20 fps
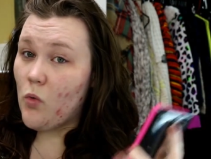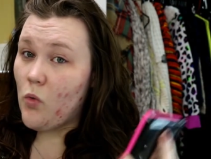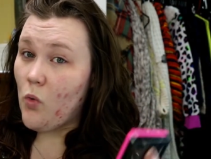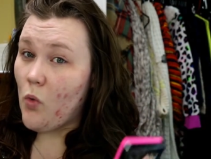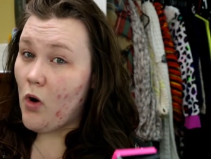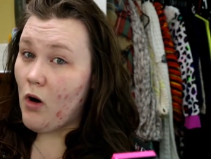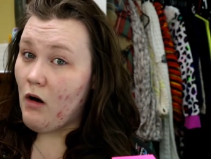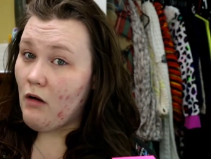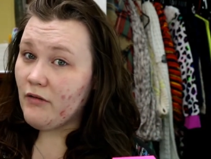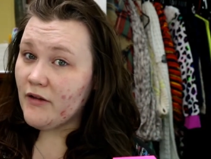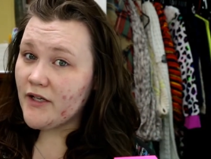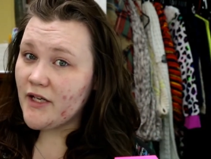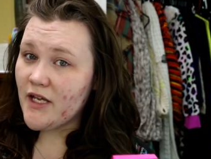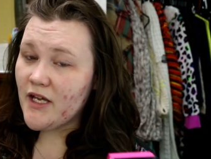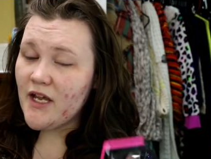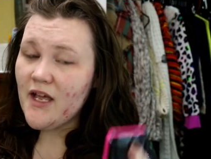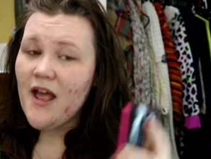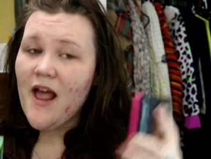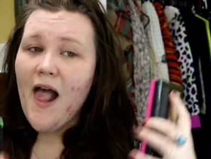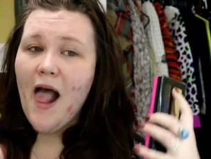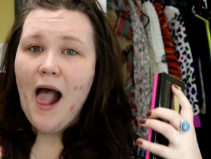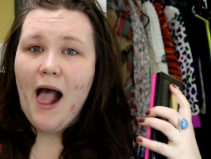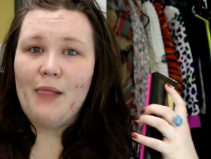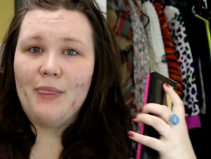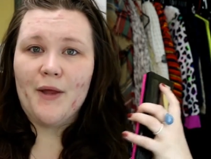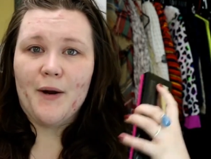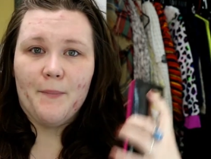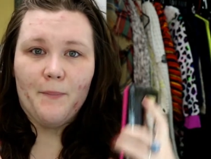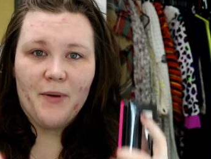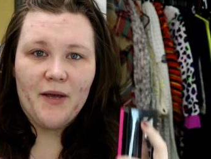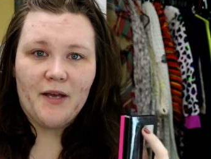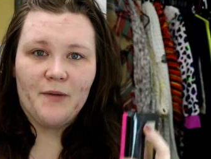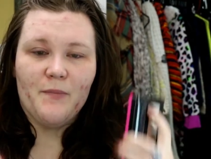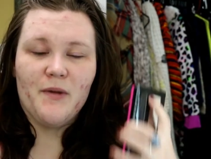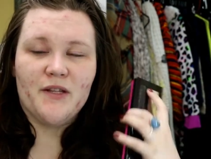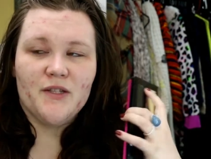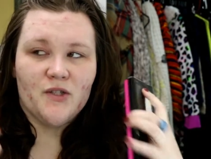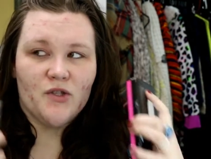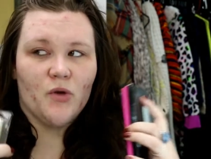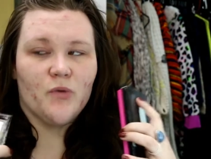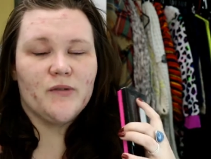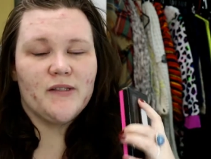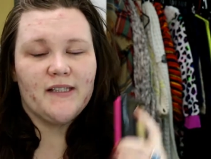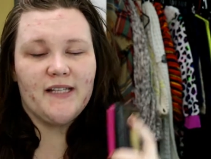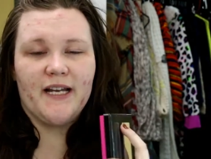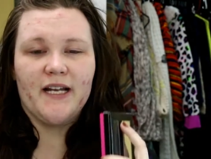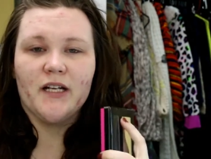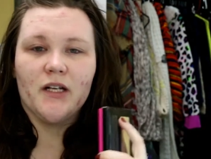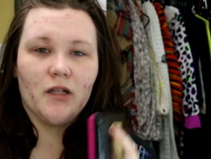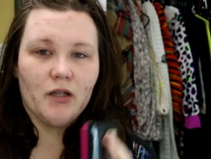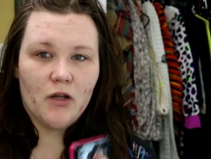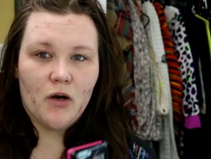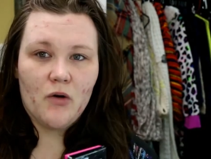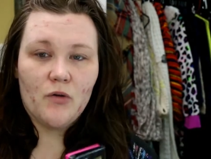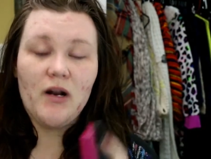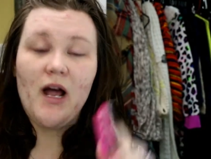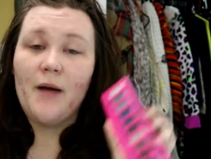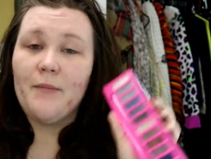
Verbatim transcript: quality and their pigments don't stand alone.